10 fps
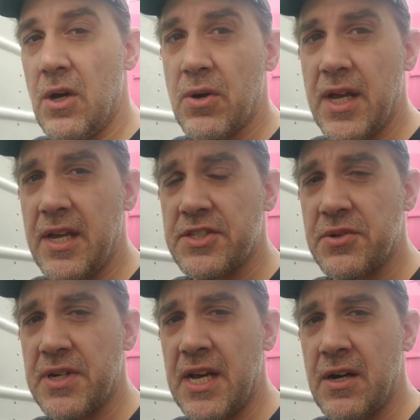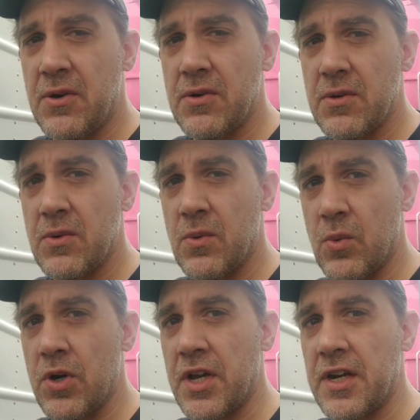Okay, so now
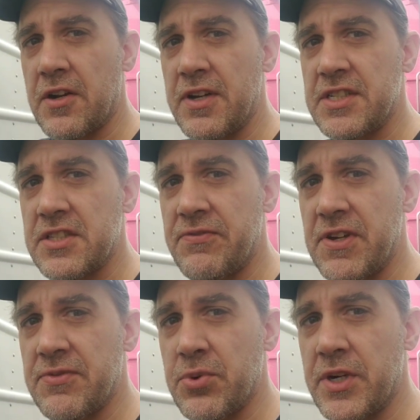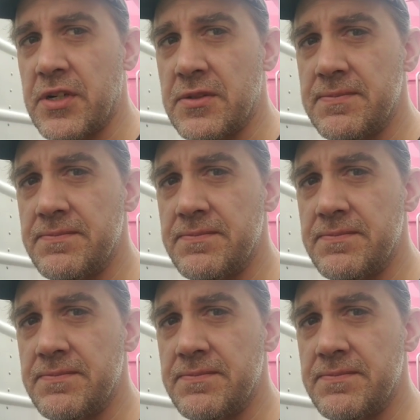we're gonna grease the fifth wheel.